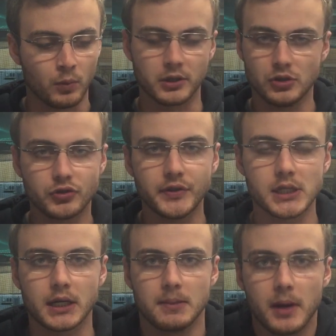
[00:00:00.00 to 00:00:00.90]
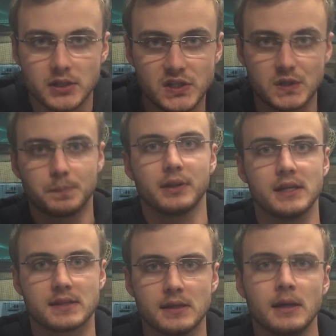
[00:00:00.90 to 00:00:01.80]
we're usually talking about
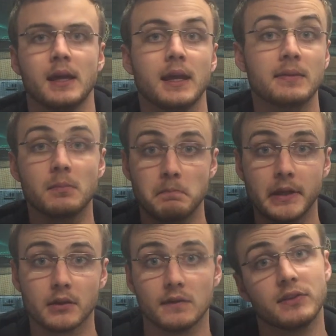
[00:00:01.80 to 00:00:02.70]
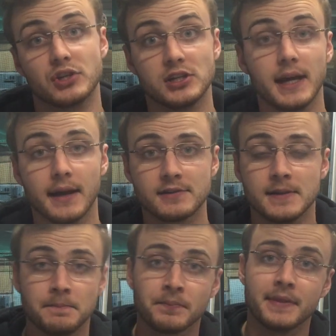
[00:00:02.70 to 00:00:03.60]
splits in the middle of the shaft.
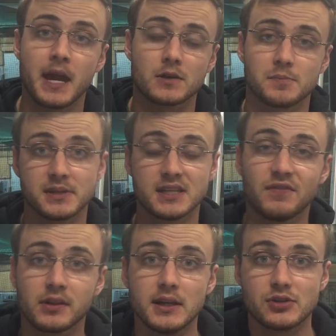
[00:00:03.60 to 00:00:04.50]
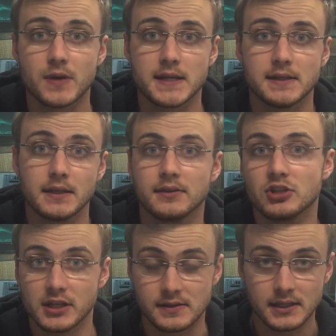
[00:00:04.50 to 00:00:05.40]
Now, specifically addressing the
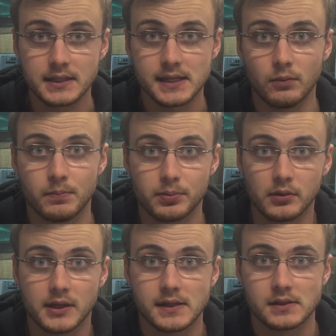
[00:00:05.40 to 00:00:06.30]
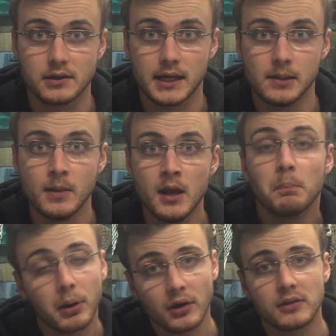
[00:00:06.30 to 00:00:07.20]
Gen 6 that we broke yesterday,
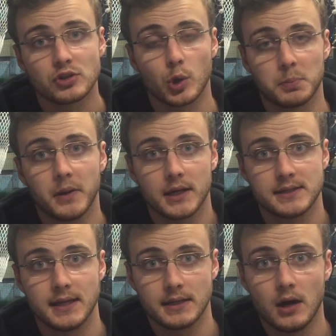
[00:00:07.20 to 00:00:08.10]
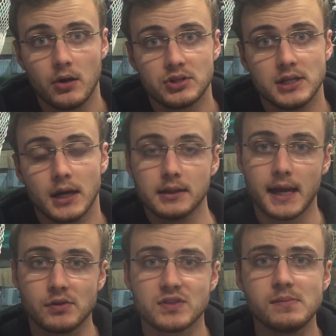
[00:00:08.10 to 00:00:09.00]
part of the torque box technology
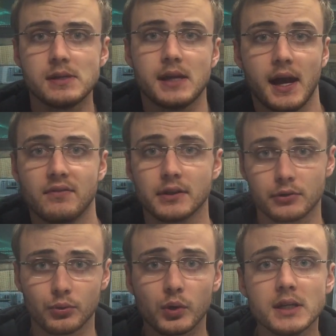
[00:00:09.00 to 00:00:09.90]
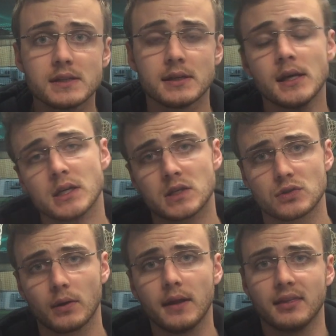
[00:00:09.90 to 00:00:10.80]
allows them to have increased
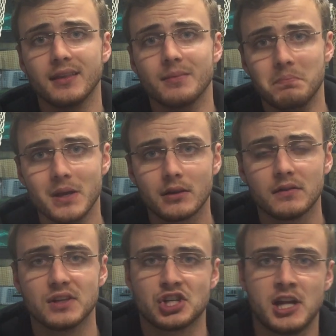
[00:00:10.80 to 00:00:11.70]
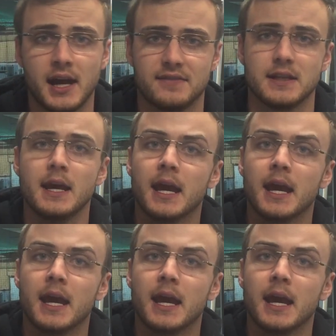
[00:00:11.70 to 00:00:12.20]
strength in the middle of the shaft